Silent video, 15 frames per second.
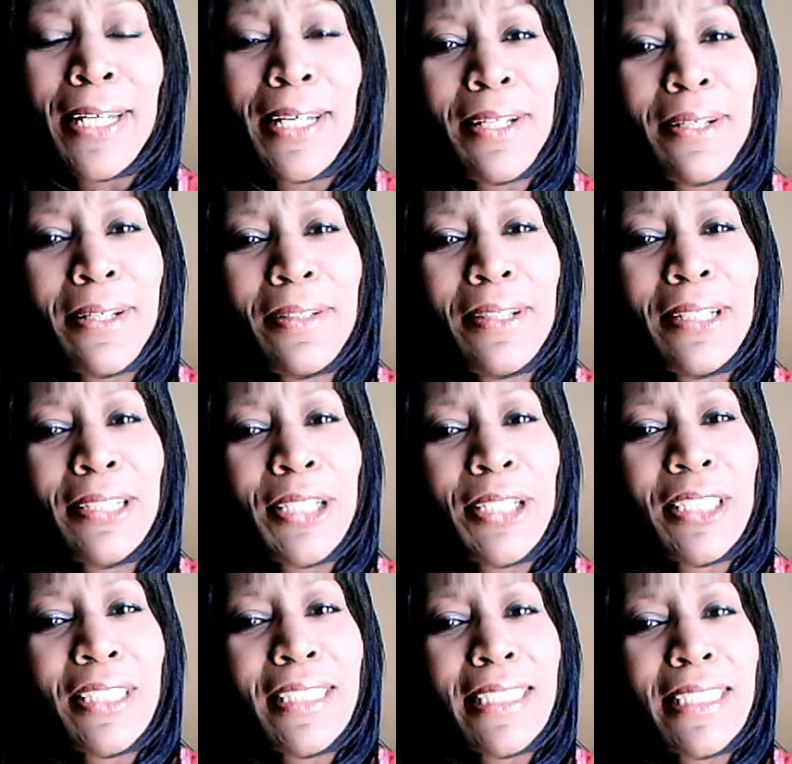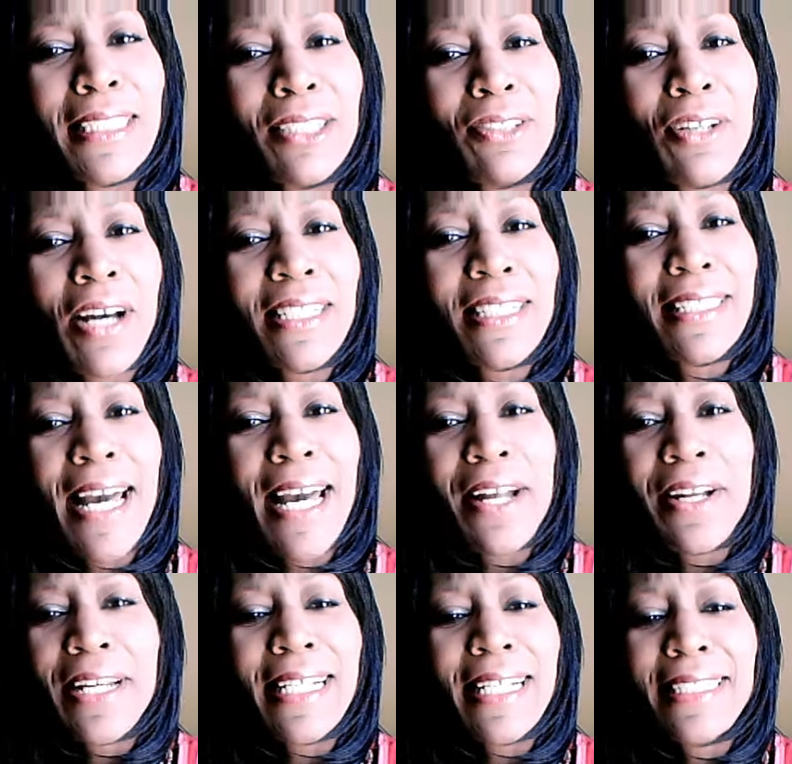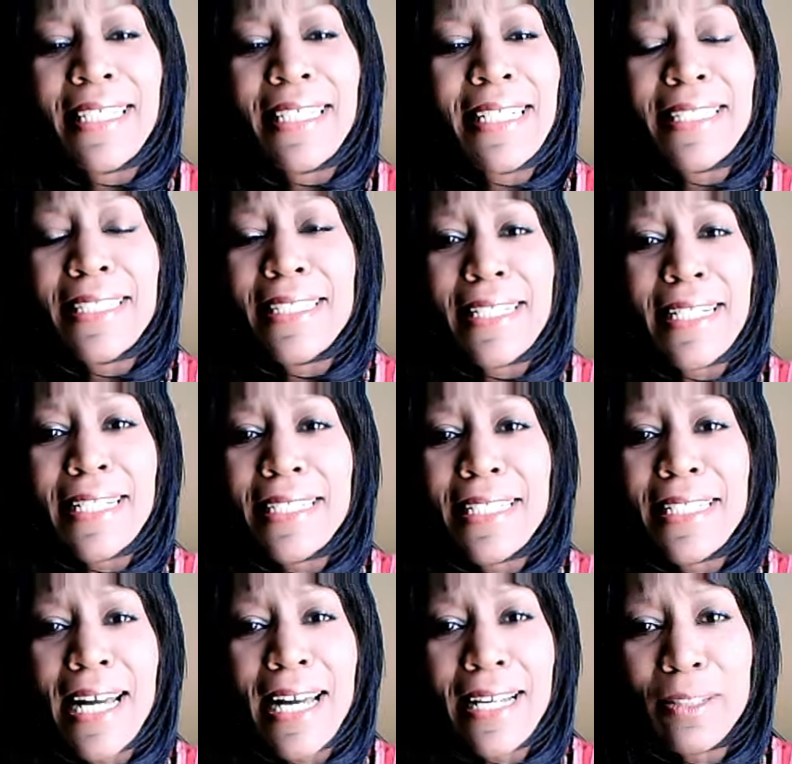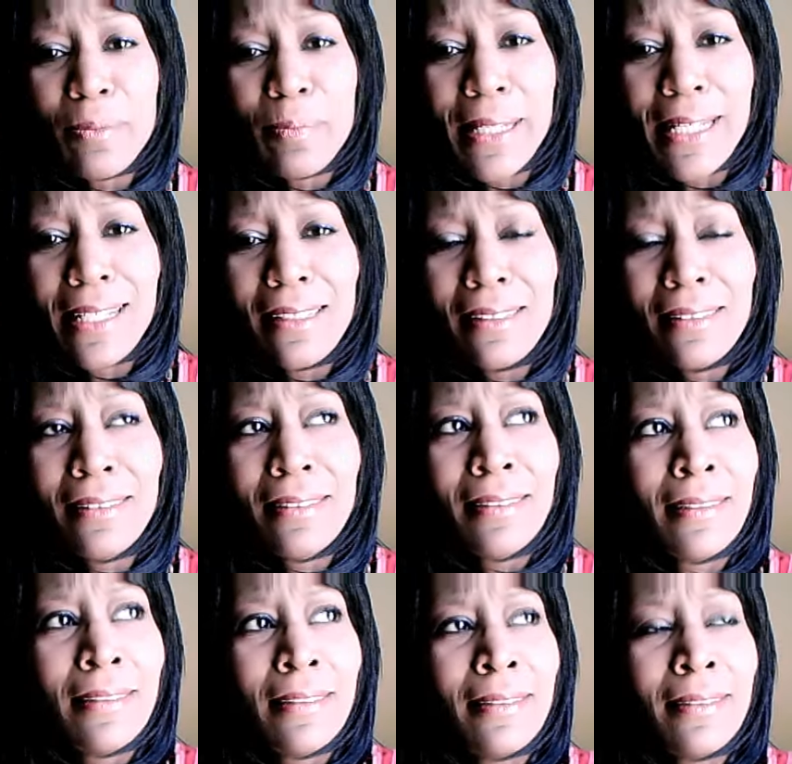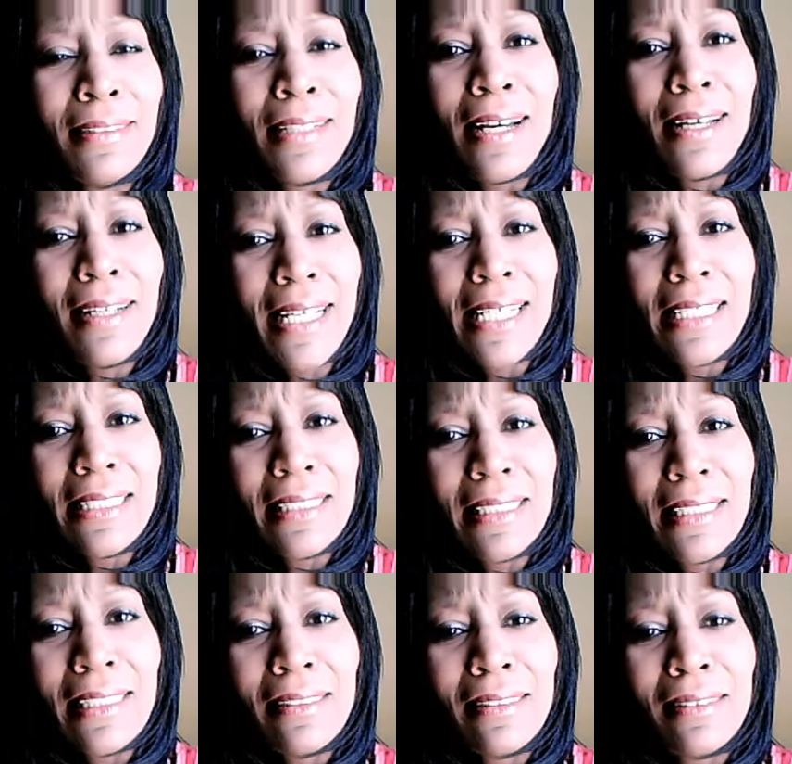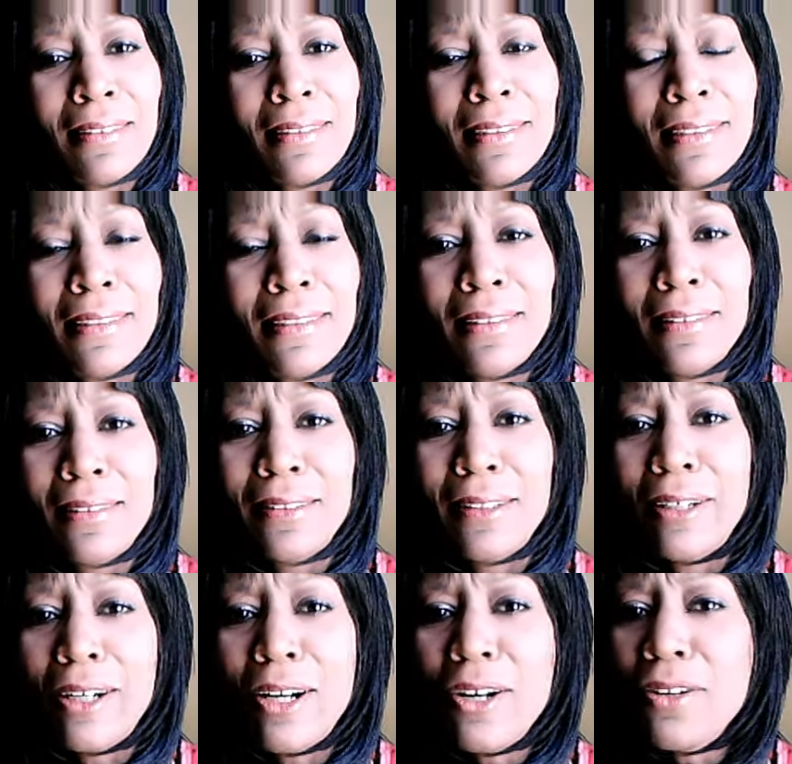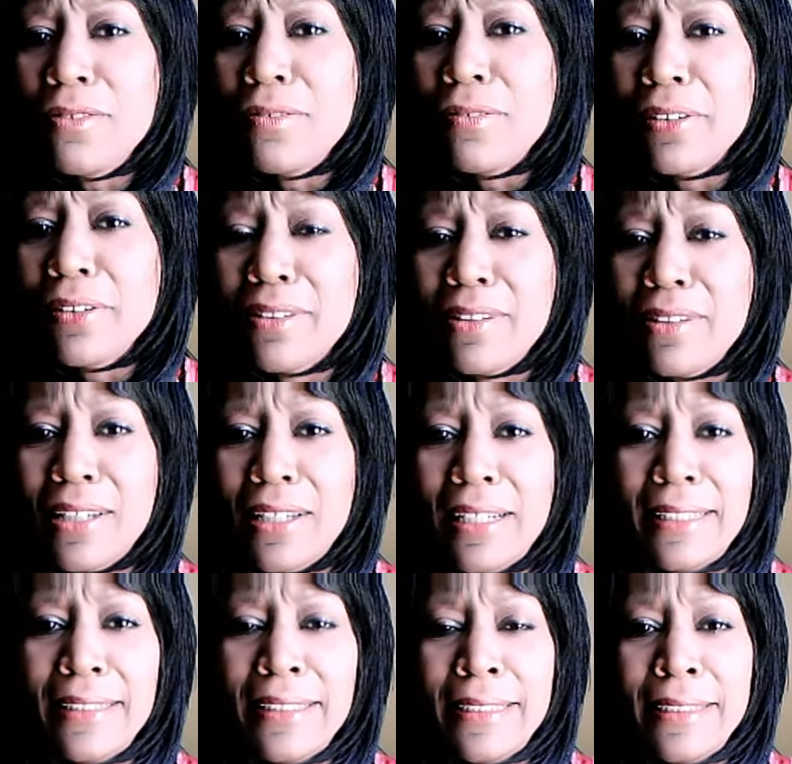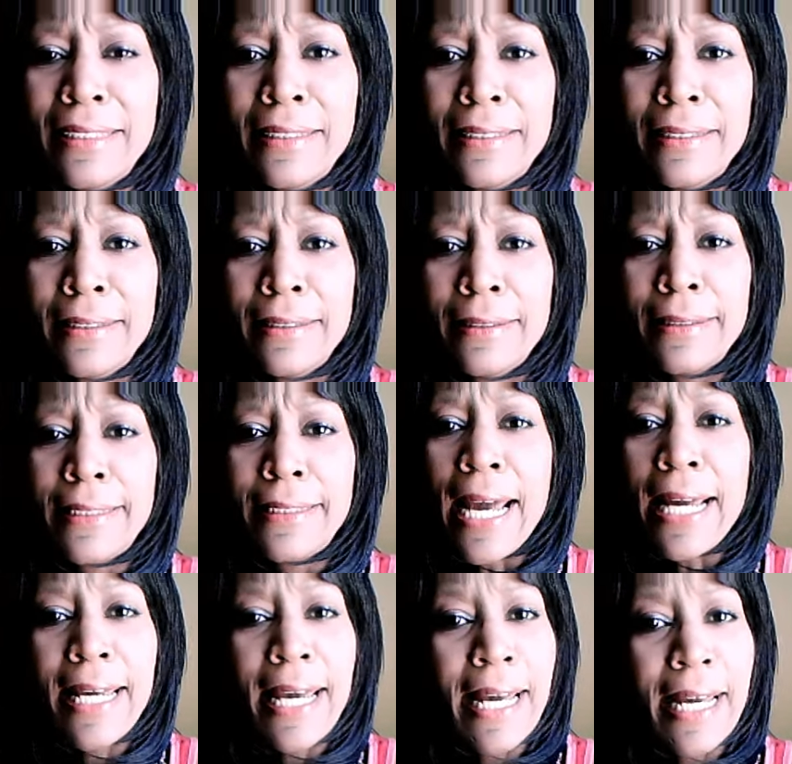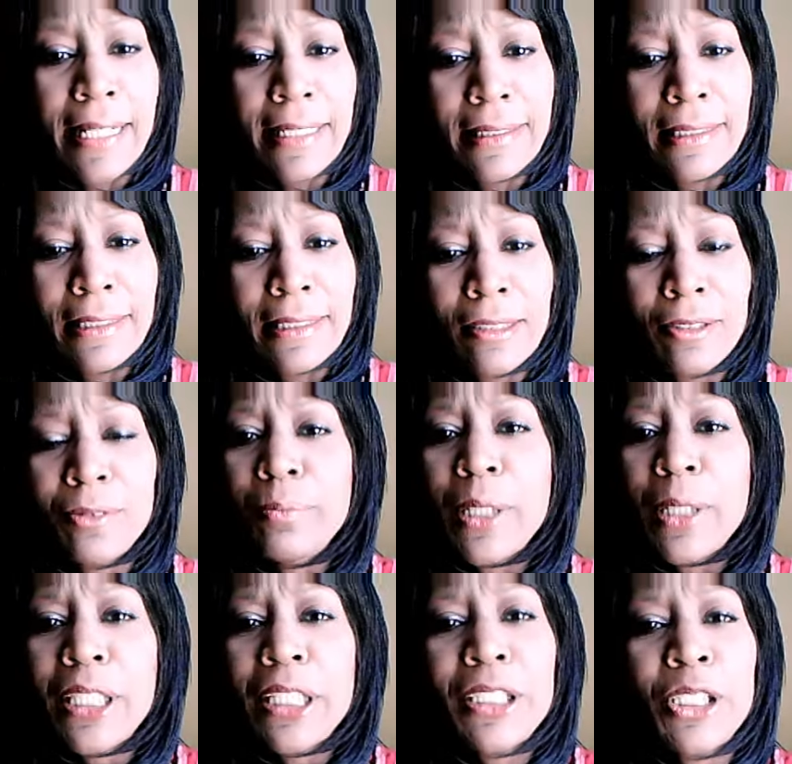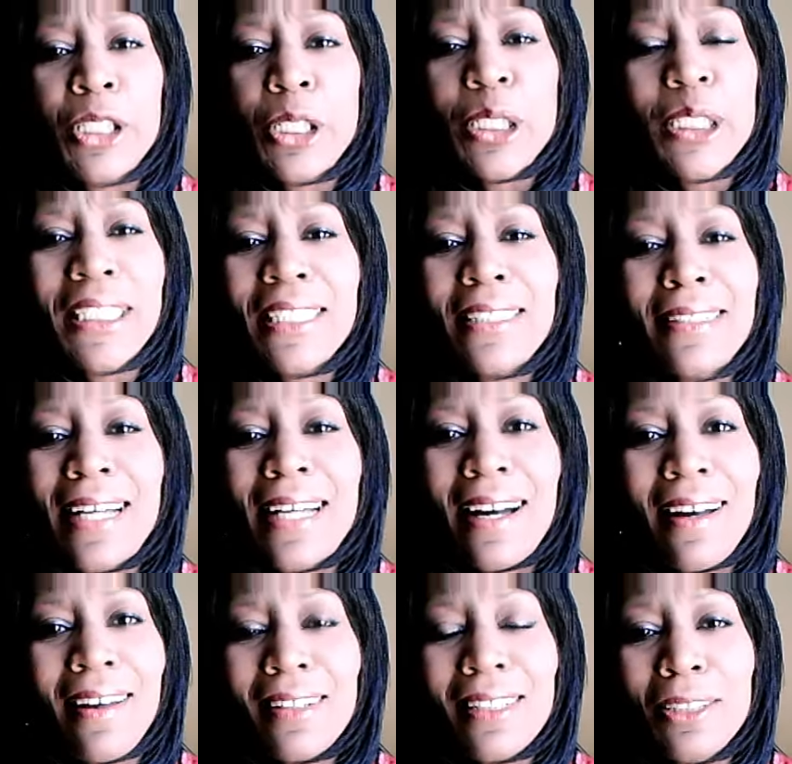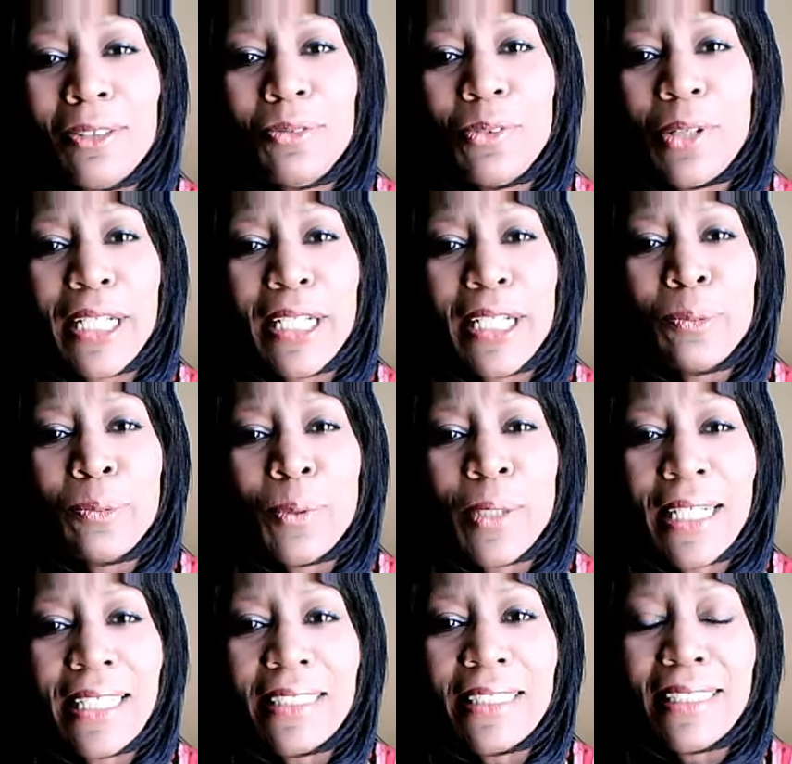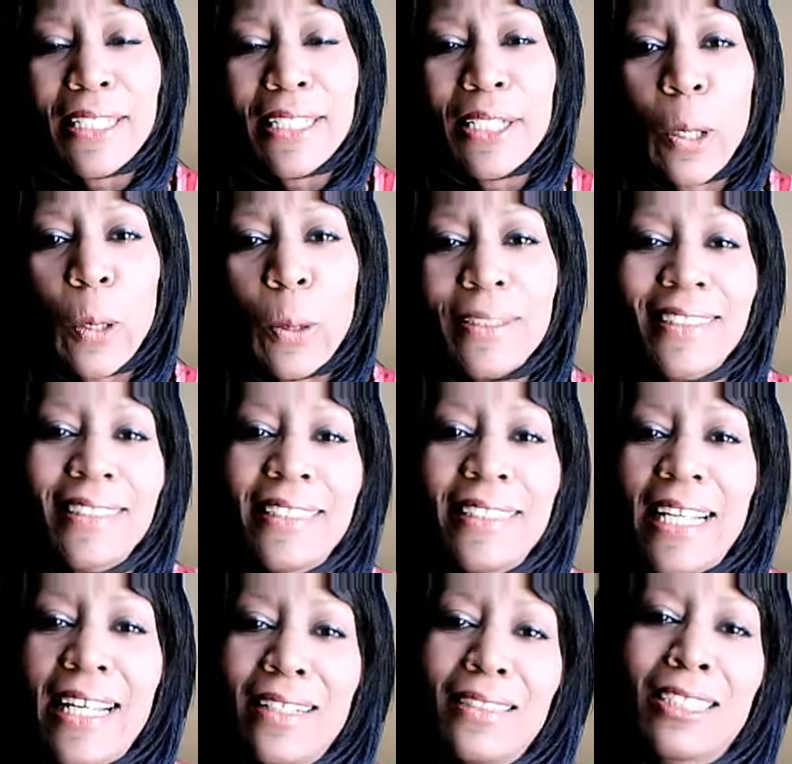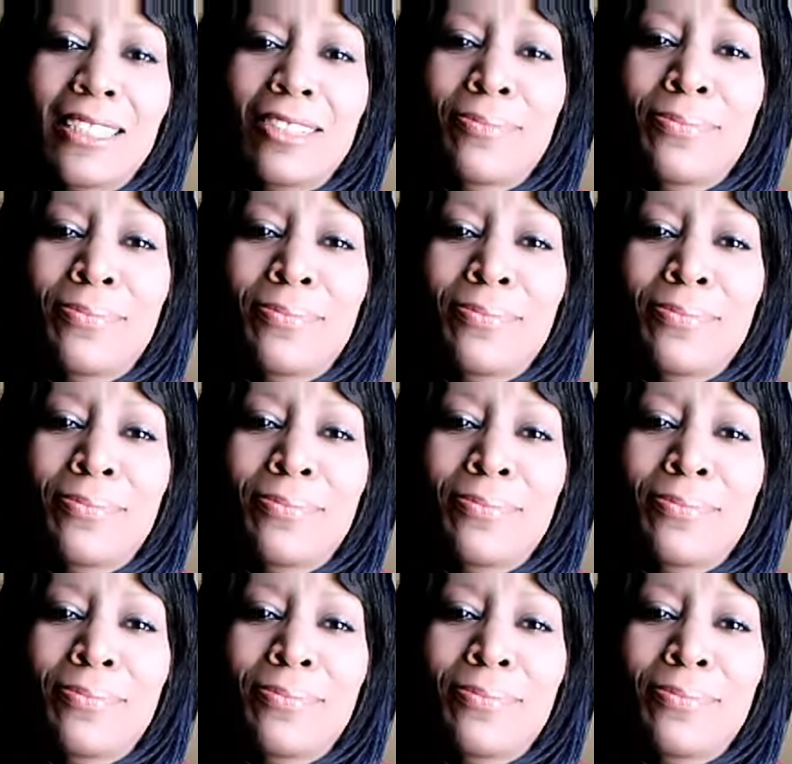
You know, the Church of Jesus Christ of Latter-day Saints, it has been not easy over the decades, but the church is not what it was in olden days.